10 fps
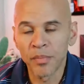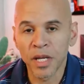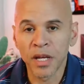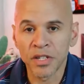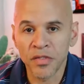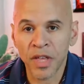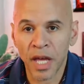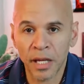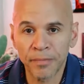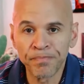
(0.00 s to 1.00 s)
because of
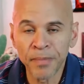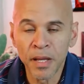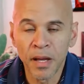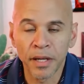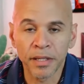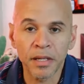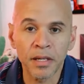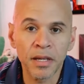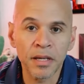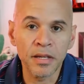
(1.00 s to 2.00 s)
that.
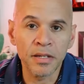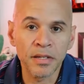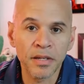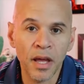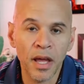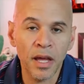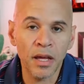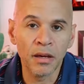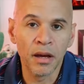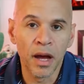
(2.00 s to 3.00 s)
He is
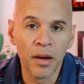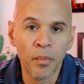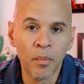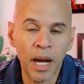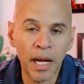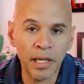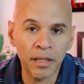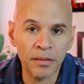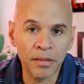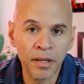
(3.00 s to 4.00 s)
a
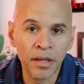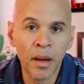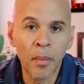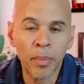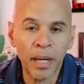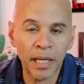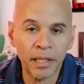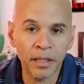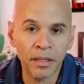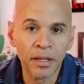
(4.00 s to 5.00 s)

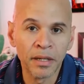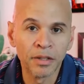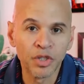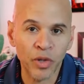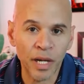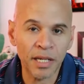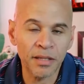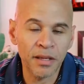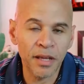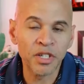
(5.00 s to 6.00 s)
mind-body
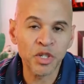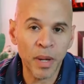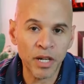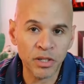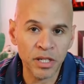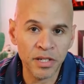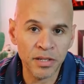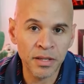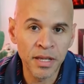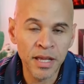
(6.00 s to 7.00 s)
trained
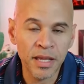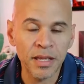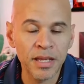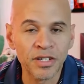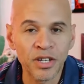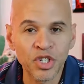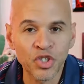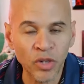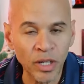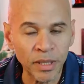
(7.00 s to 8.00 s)
specialist. He is
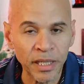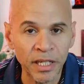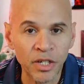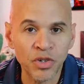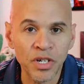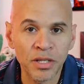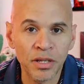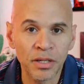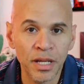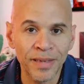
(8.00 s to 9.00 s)
extremely
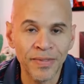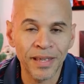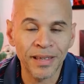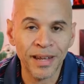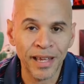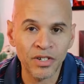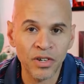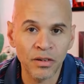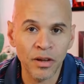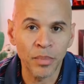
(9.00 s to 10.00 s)
interested in the
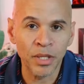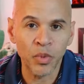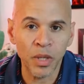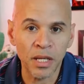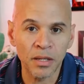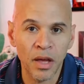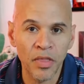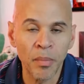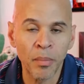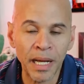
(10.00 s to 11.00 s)
connection between
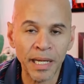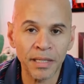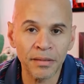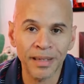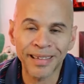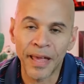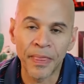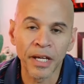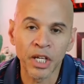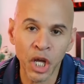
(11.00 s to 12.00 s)
the mind
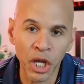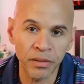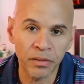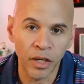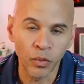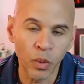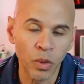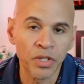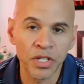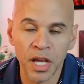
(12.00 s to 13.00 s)
and the gut, and we
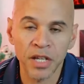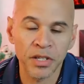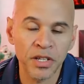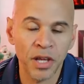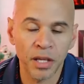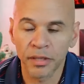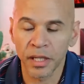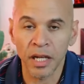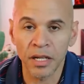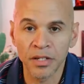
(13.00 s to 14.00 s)
will discuss this on
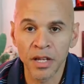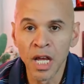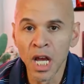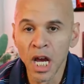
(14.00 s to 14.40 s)
today's